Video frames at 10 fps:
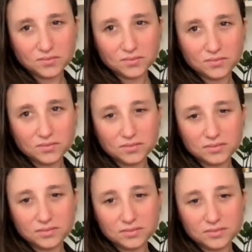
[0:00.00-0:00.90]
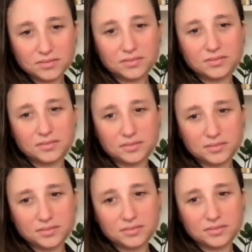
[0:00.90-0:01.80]

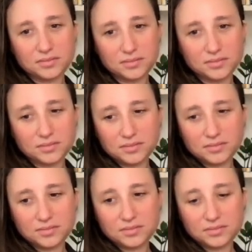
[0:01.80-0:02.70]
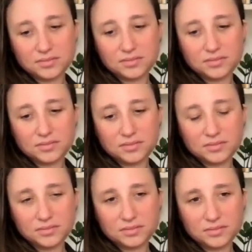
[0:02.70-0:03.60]

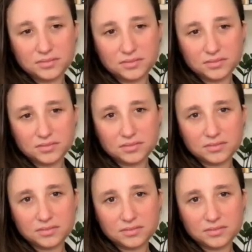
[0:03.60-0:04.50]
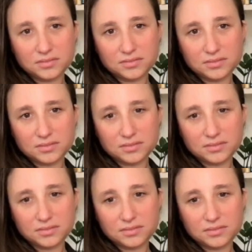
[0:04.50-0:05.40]

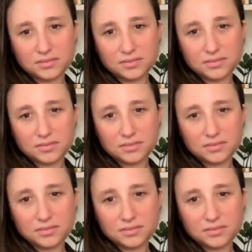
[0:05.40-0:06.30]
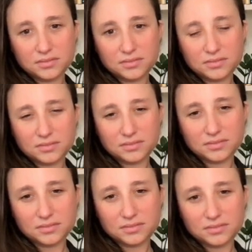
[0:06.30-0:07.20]

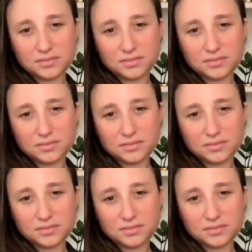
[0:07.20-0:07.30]
This person isn't speaking.